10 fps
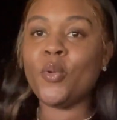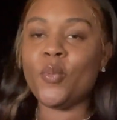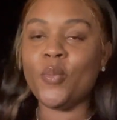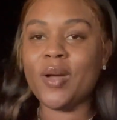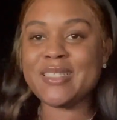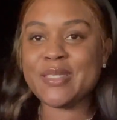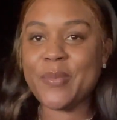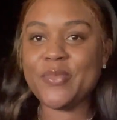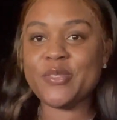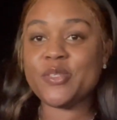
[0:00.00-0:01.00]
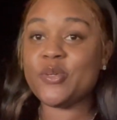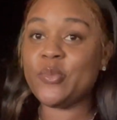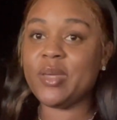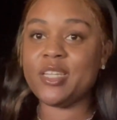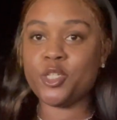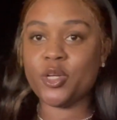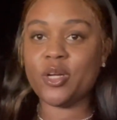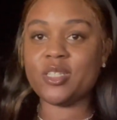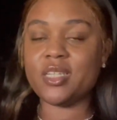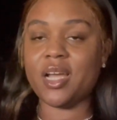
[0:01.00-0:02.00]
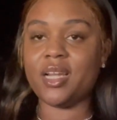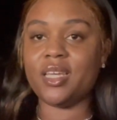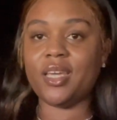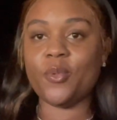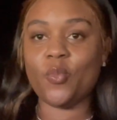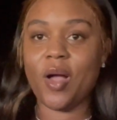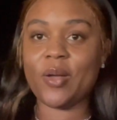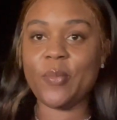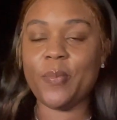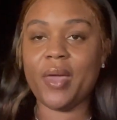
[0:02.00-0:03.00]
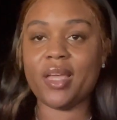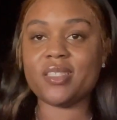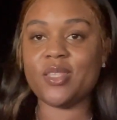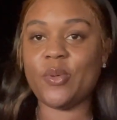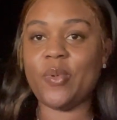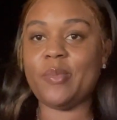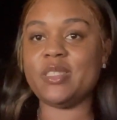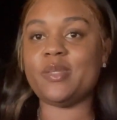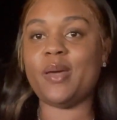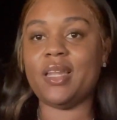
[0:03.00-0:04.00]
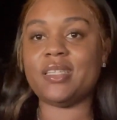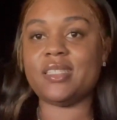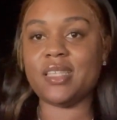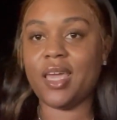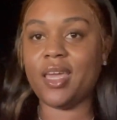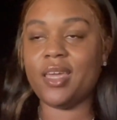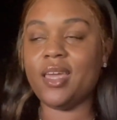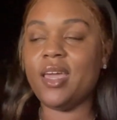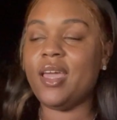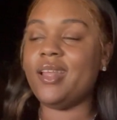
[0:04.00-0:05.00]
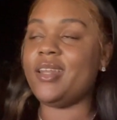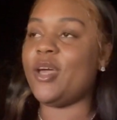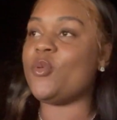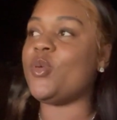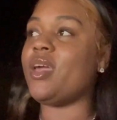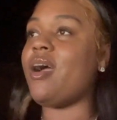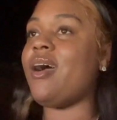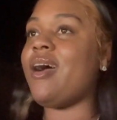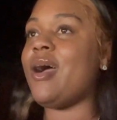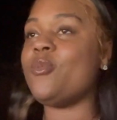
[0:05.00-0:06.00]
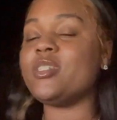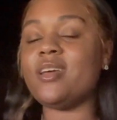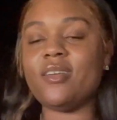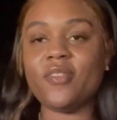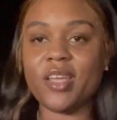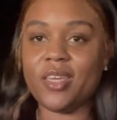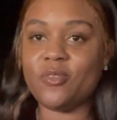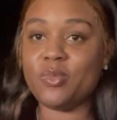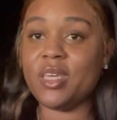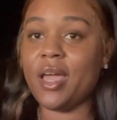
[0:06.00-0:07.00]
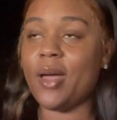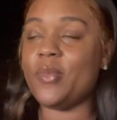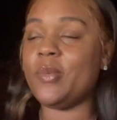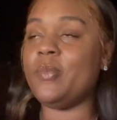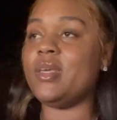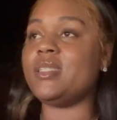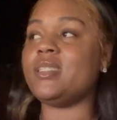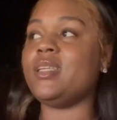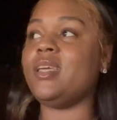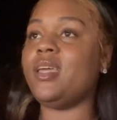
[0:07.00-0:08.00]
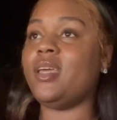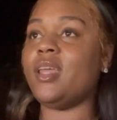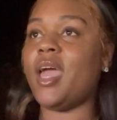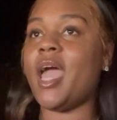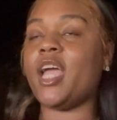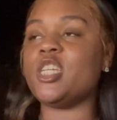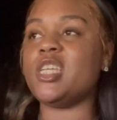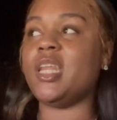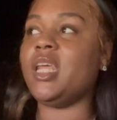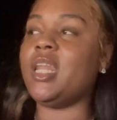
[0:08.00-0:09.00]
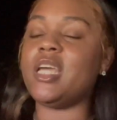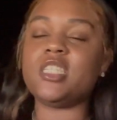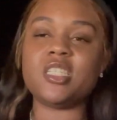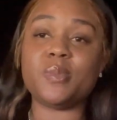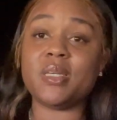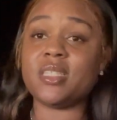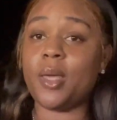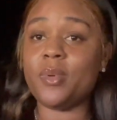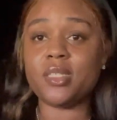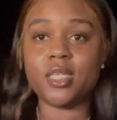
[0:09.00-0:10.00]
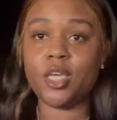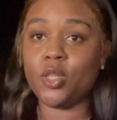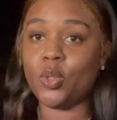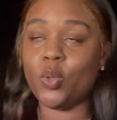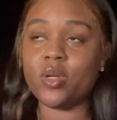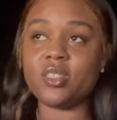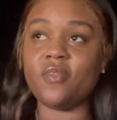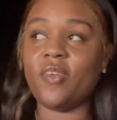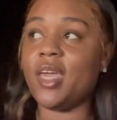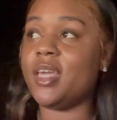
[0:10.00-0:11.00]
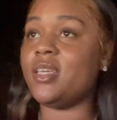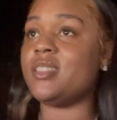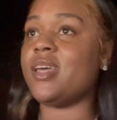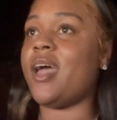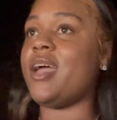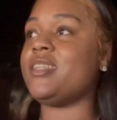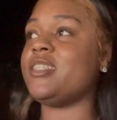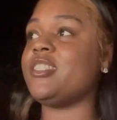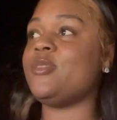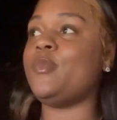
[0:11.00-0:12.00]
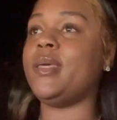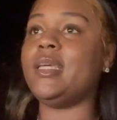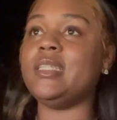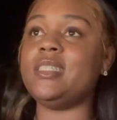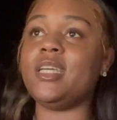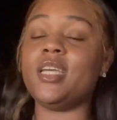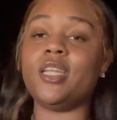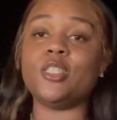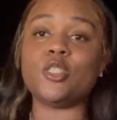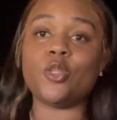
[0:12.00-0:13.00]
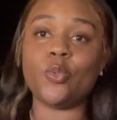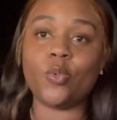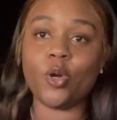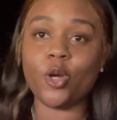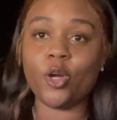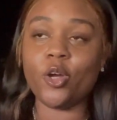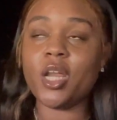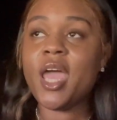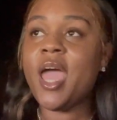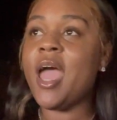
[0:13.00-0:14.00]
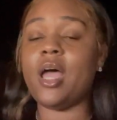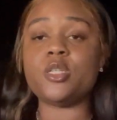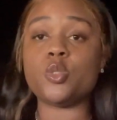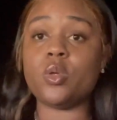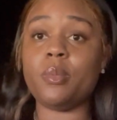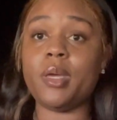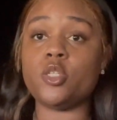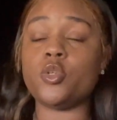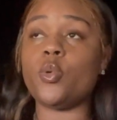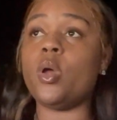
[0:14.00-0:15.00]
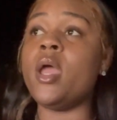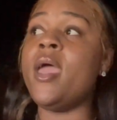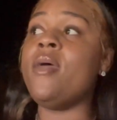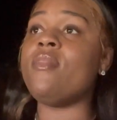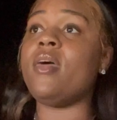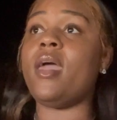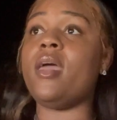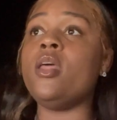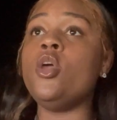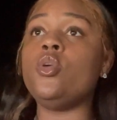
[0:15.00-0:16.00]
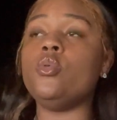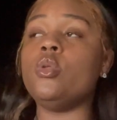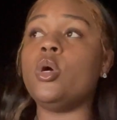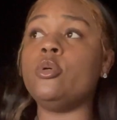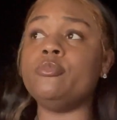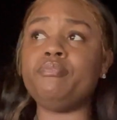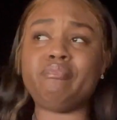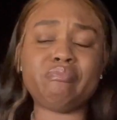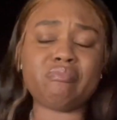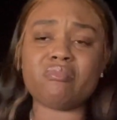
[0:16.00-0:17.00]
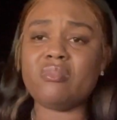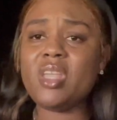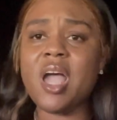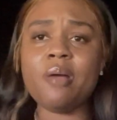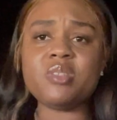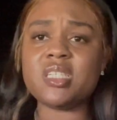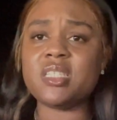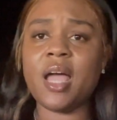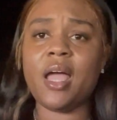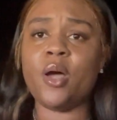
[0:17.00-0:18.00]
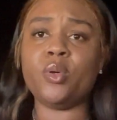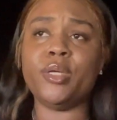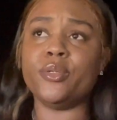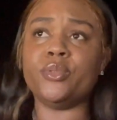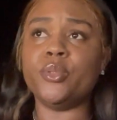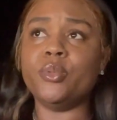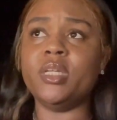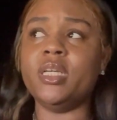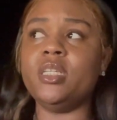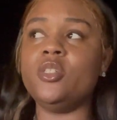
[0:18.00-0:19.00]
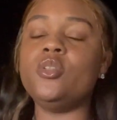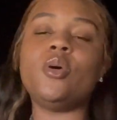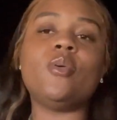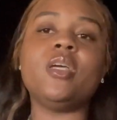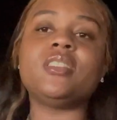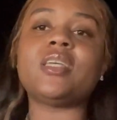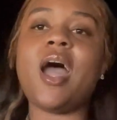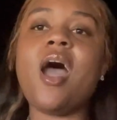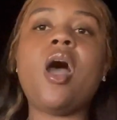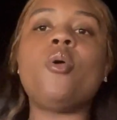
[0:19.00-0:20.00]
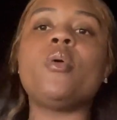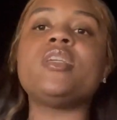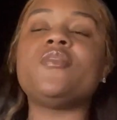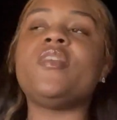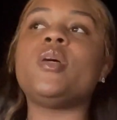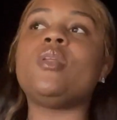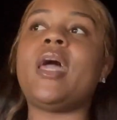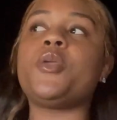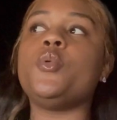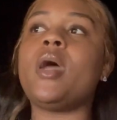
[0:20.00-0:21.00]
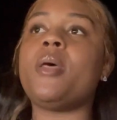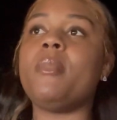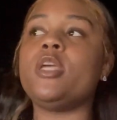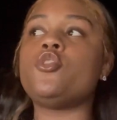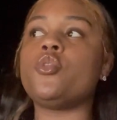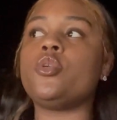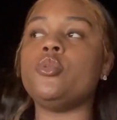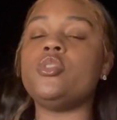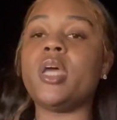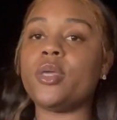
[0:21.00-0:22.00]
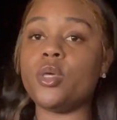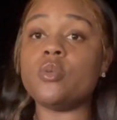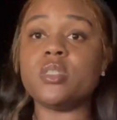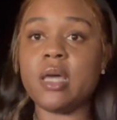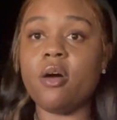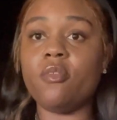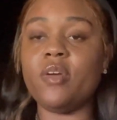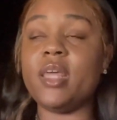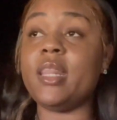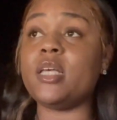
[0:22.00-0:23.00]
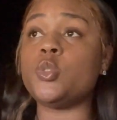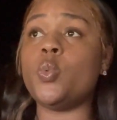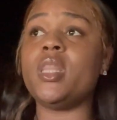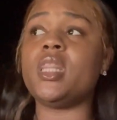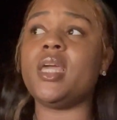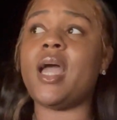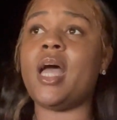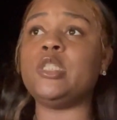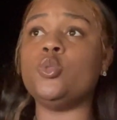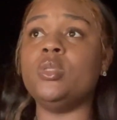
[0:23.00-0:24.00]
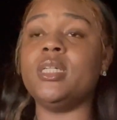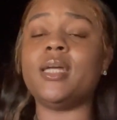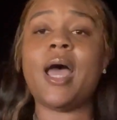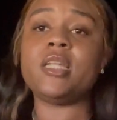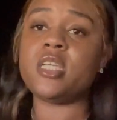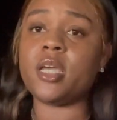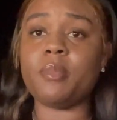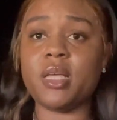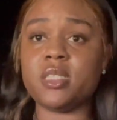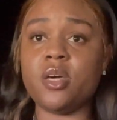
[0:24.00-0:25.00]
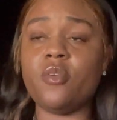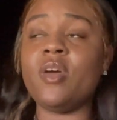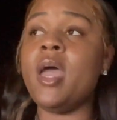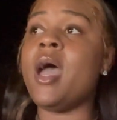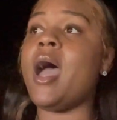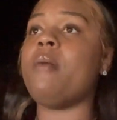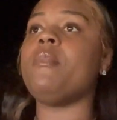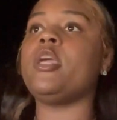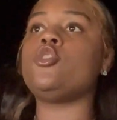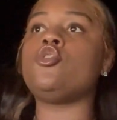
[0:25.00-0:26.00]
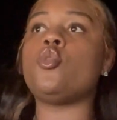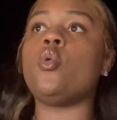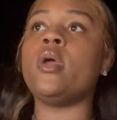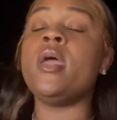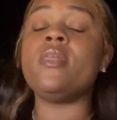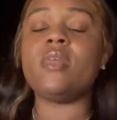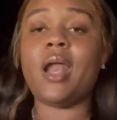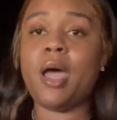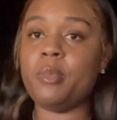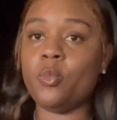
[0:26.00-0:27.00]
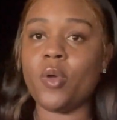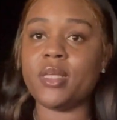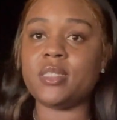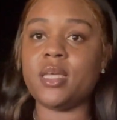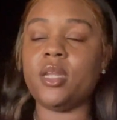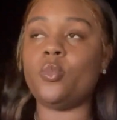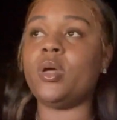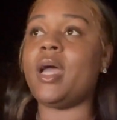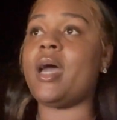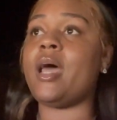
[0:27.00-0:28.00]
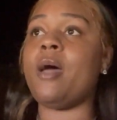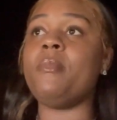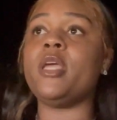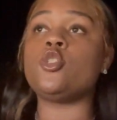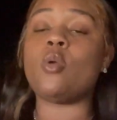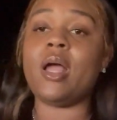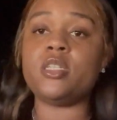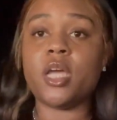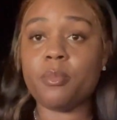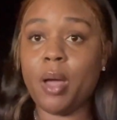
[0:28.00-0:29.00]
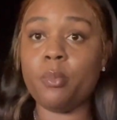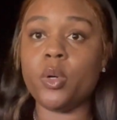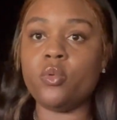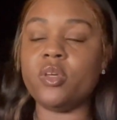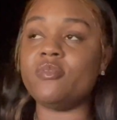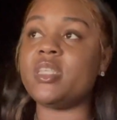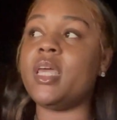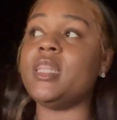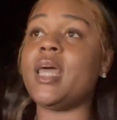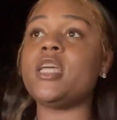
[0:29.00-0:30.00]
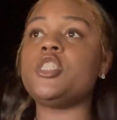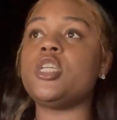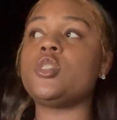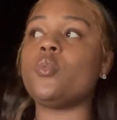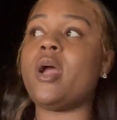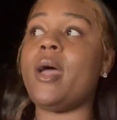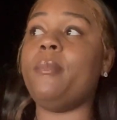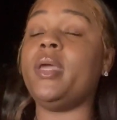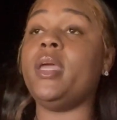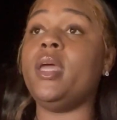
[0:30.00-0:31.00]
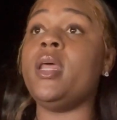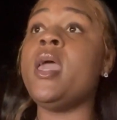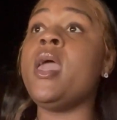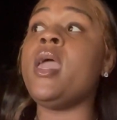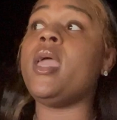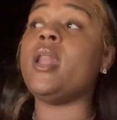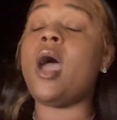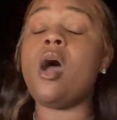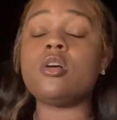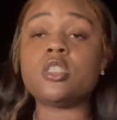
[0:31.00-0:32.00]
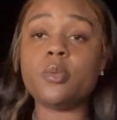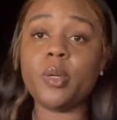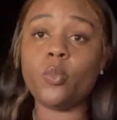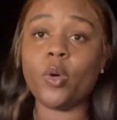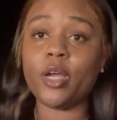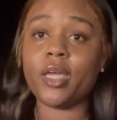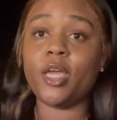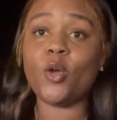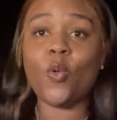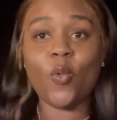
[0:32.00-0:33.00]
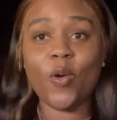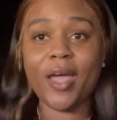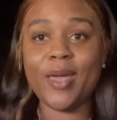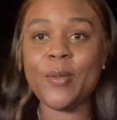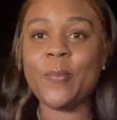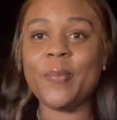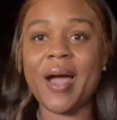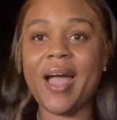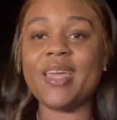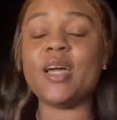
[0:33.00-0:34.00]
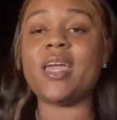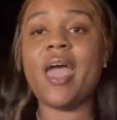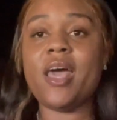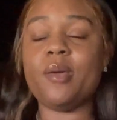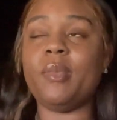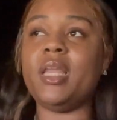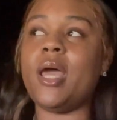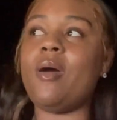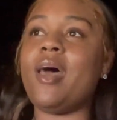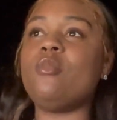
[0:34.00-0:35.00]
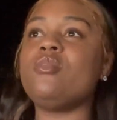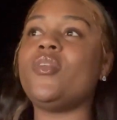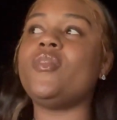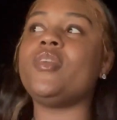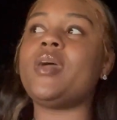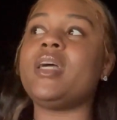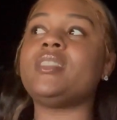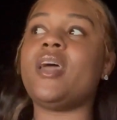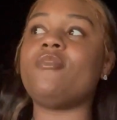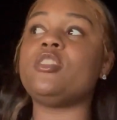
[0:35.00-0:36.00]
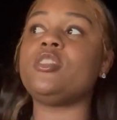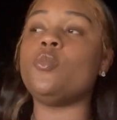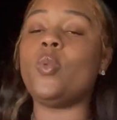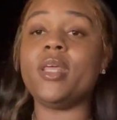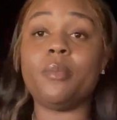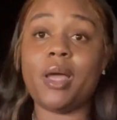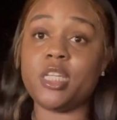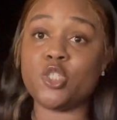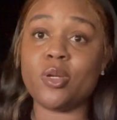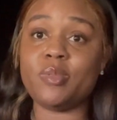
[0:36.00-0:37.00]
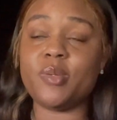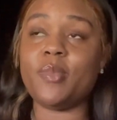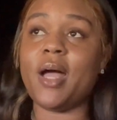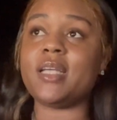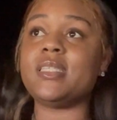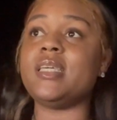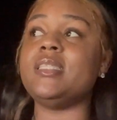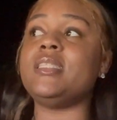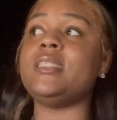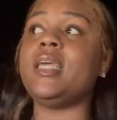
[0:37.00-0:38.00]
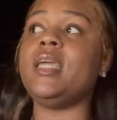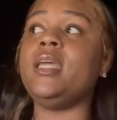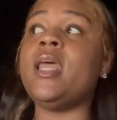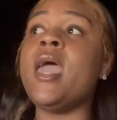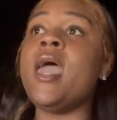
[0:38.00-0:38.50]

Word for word: What's up, YouTube? It's your girl, Shani, and welcome back to the Woman's Palace Say. Now, y'all, I want y'all to forgive me. I've been missing in action, and that's just because I've been seeking the Lord's face. I just been digging into the Word. I just want to make sure that, you know, I'm just not out here doing it. You know, it's I always feel like you got to make sure you check yourself. And that's one thing I do good. I check myself. I make sure that I'm in right standing with God. I make sure I check my motives. And that's just where I've been. And I also been working on my academy. Now, I don't know if you guys have went in my description box and seen